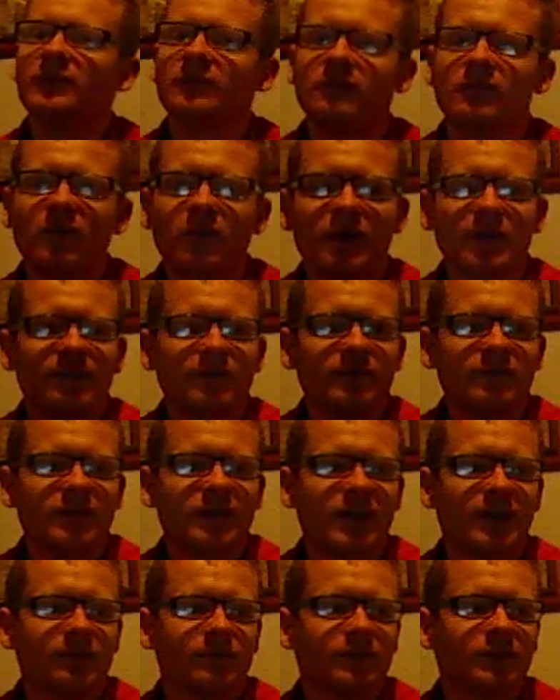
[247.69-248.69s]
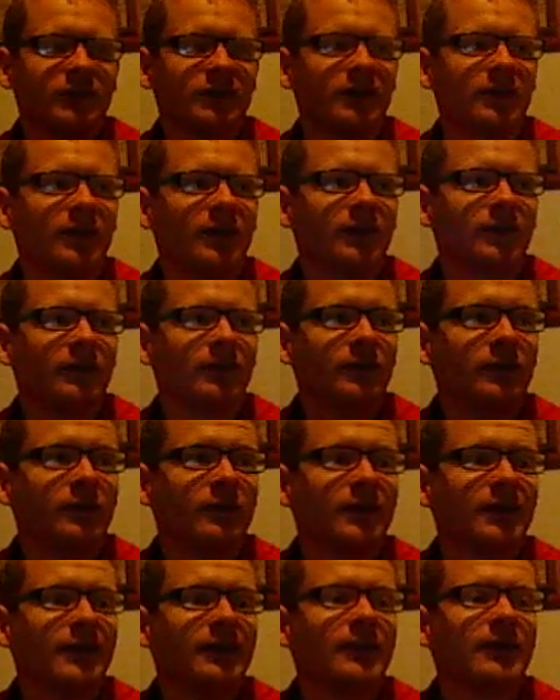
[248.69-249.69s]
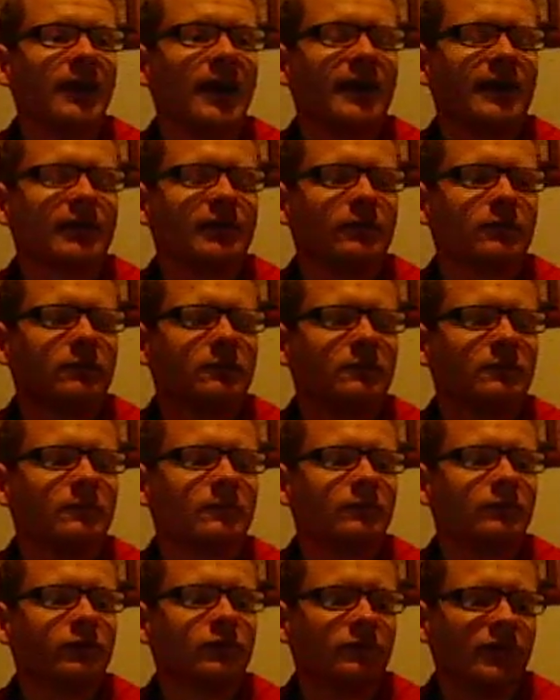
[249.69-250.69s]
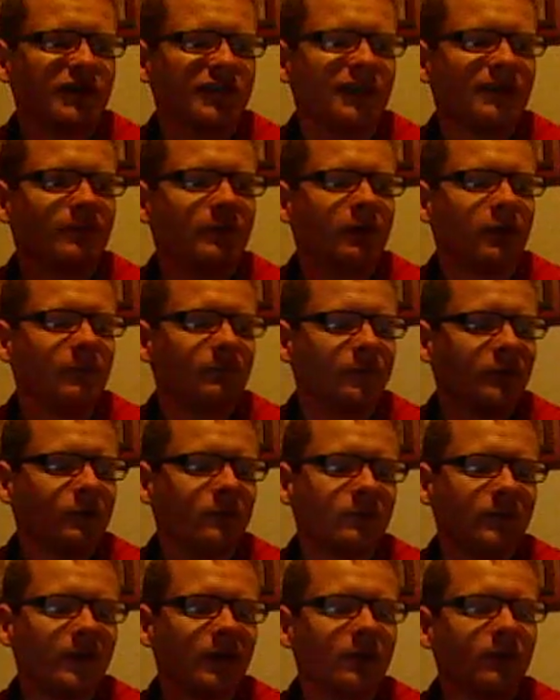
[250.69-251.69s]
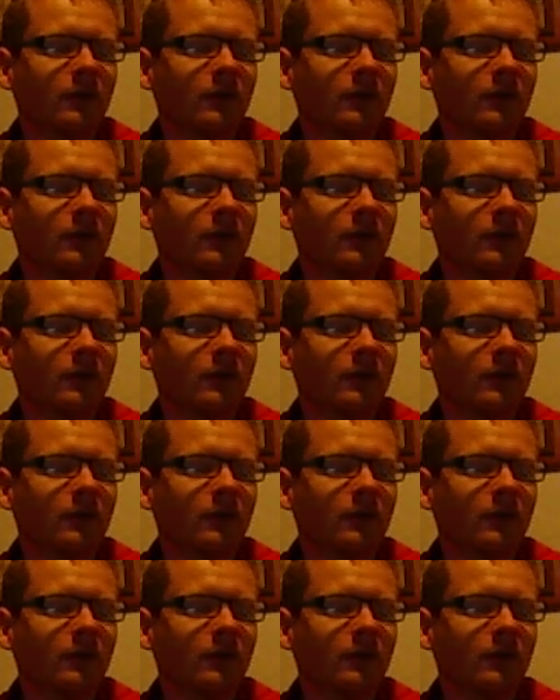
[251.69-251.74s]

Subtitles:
5 deaths in the actual Jurassic Park movie.